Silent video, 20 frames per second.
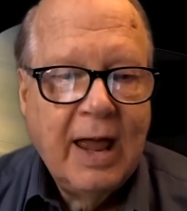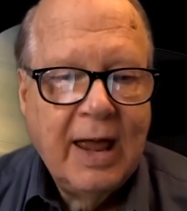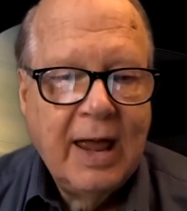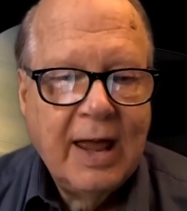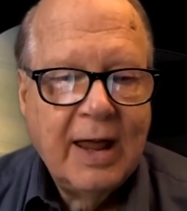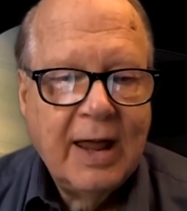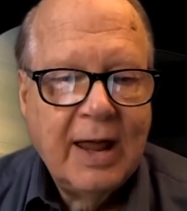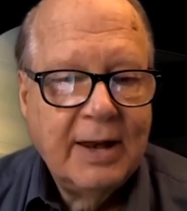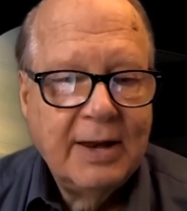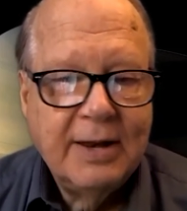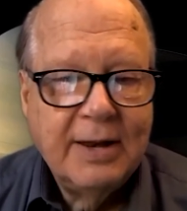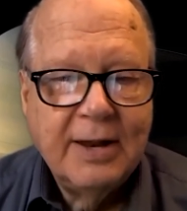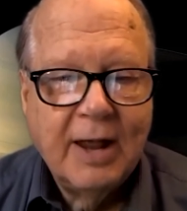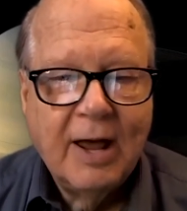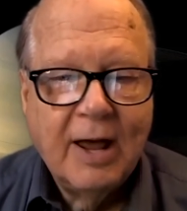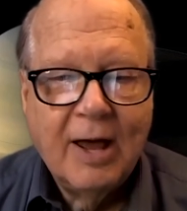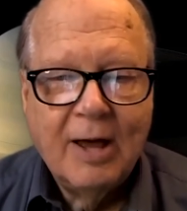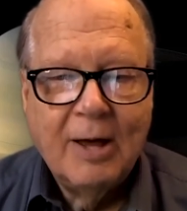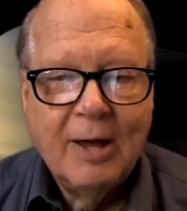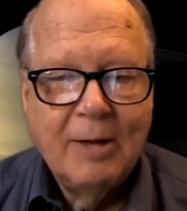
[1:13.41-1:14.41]
And
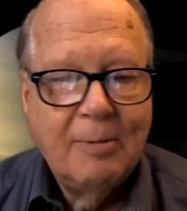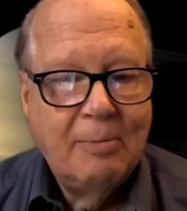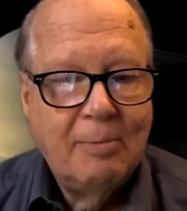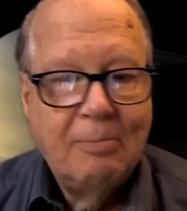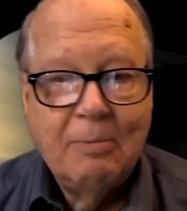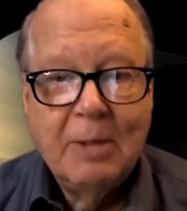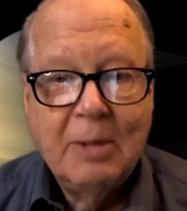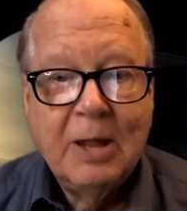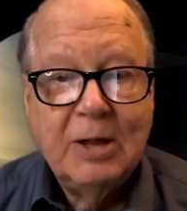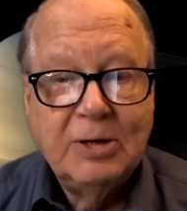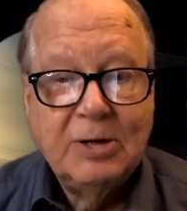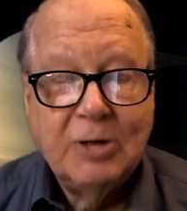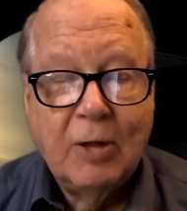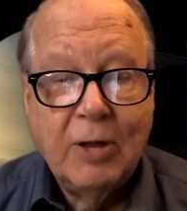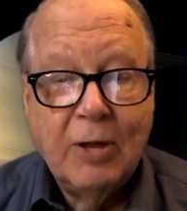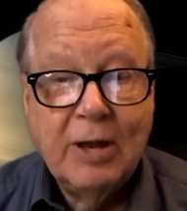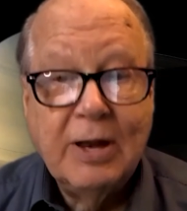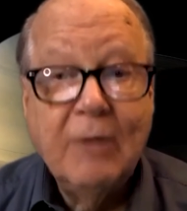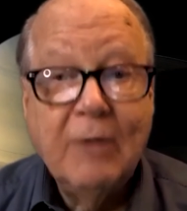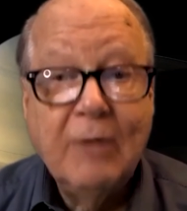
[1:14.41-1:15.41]
so
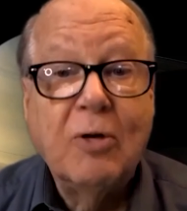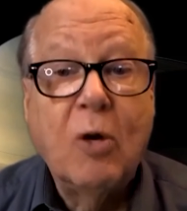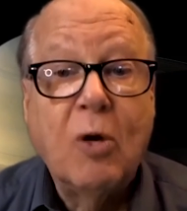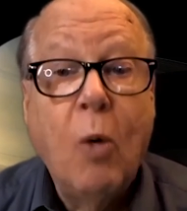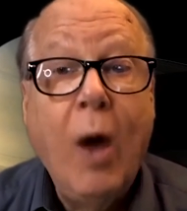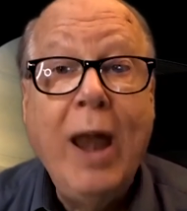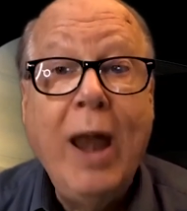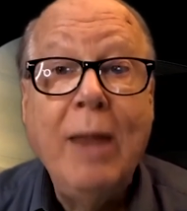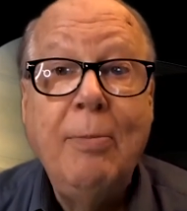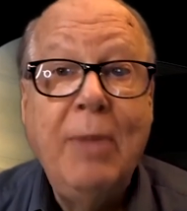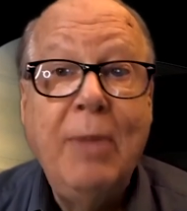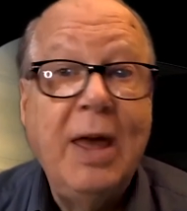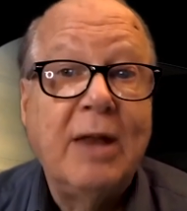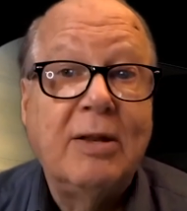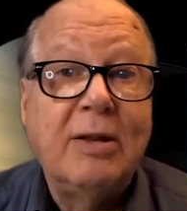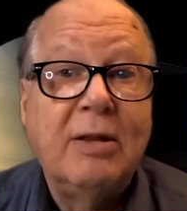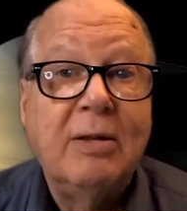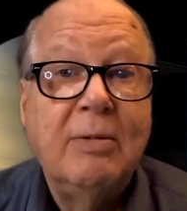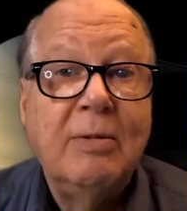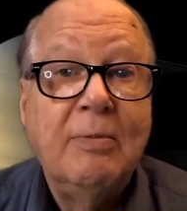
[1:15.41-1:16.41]
they differ quite a
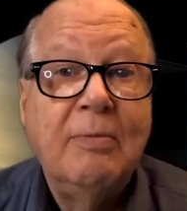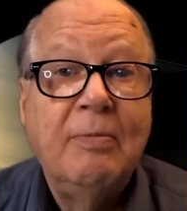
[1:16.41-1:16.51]
bit